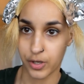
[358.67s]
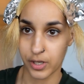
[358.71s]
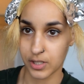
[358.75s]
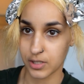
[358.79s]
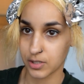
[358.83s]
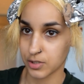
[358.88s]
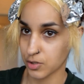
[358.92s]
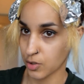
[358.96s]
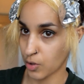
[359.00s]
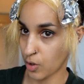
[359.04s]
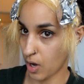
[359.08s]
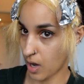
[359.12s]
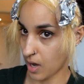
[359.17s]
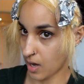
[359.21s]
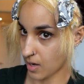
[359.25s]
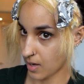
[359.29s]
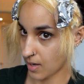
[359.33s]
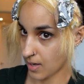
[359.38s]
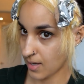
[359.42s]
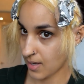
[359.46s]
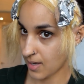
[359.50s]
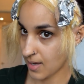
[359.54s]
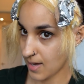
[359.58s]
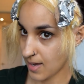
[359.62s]
so
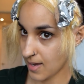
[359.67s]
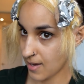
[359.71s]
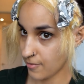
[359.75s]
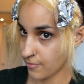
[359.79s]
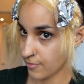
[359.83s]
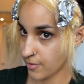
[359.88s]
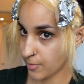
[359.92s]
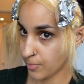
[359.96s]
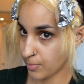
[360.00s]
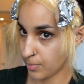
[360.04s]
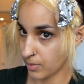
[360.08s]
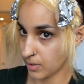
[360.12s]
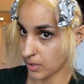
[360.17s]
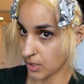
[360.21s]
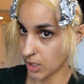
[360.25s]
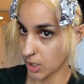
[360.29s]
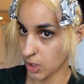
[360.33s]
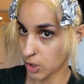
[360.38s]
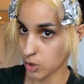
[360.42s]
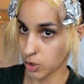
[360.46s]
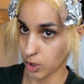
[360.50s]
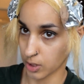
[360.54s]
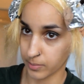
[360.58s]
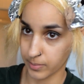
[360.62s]
I have the
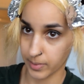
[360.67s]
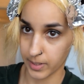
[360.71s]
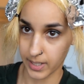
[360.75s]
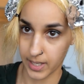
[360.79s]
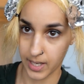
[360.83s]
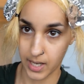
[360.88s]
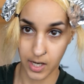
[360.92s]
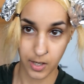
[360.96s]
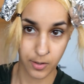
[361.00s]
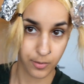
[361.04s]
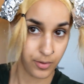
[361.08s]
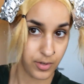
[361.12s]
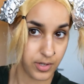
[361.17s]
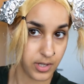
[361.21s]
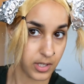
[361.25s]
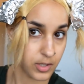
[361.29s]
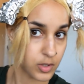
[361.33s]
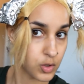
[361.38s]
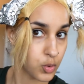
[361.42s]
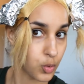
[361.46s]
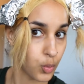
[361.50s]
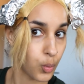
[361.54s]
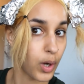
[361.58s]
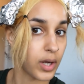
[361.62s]
bleach on my hair with a
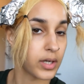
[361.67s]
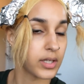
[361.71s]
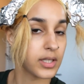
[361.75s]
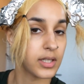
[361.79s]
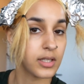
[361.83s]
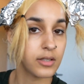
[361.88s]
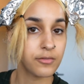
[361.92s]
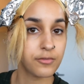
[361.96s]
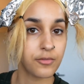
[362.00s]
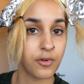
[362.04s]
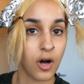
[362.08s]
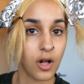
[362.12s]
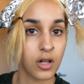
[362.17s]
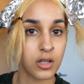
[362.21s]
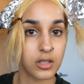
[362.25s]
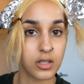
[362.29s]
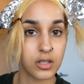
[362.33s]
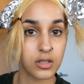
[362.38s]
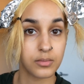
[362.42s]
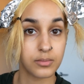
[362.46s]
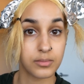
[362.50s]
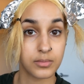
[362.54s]
20 volume